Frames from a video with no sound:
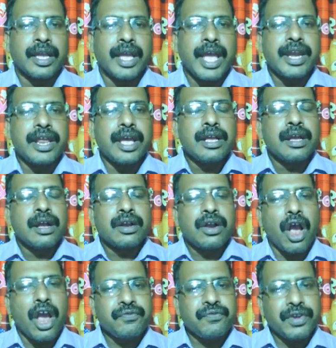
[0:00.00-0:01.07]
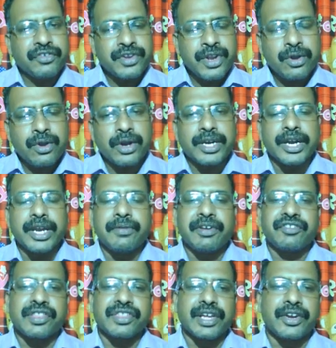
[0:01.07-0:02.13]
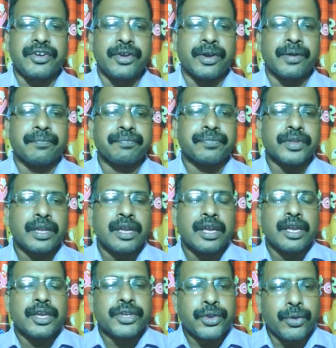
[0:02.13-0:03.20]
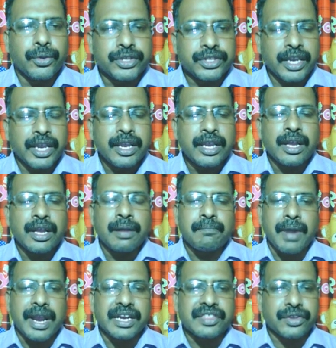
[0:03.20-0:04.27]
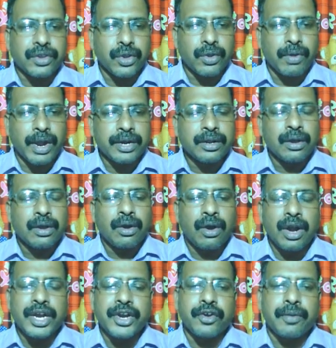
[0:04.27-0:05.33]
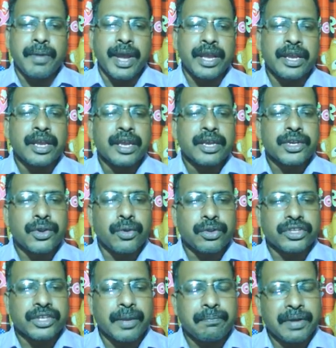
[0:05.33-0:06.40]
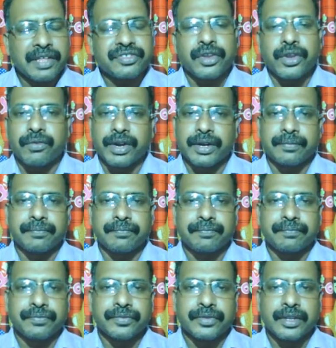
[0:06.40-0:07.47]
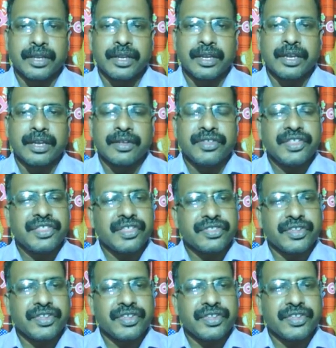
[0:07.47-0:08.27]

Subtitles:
And coefficient of cocktail deviation is equal to Q3 minus Q1 all divided by Q3 plus Q1. This is